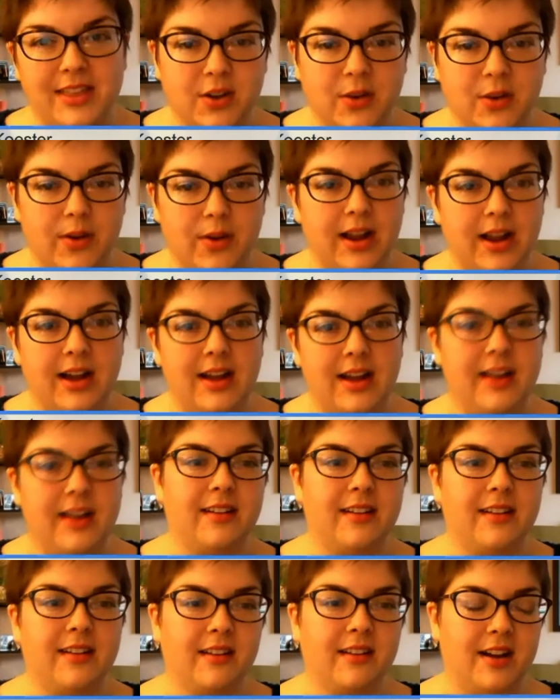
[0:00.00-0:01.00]
going
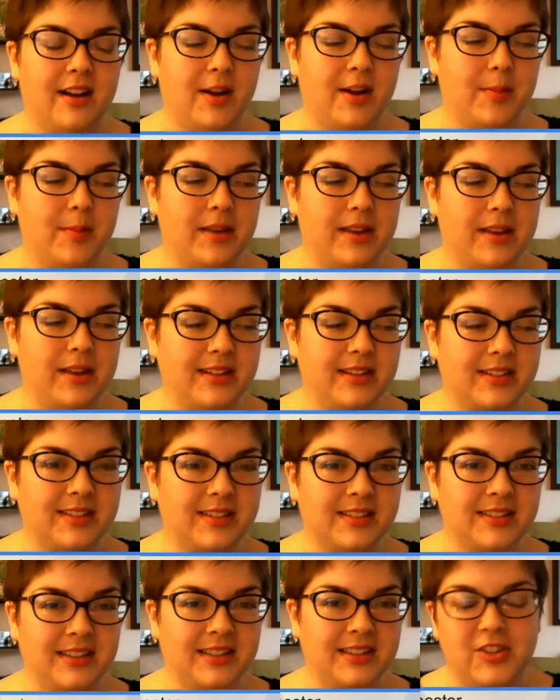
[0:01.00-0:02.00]
on, and
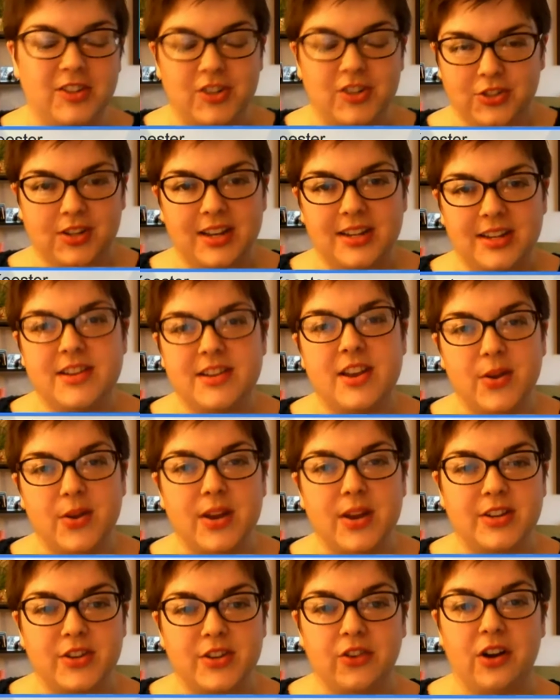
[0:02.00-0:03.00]
it's just
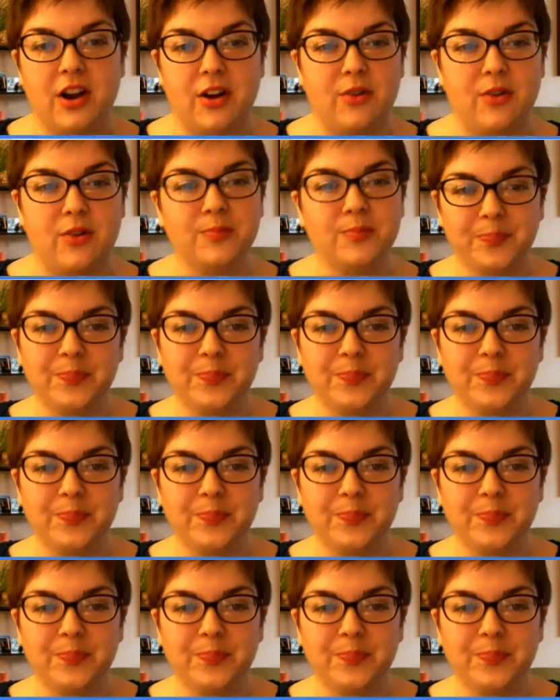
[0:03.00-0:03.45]
continuing to grow.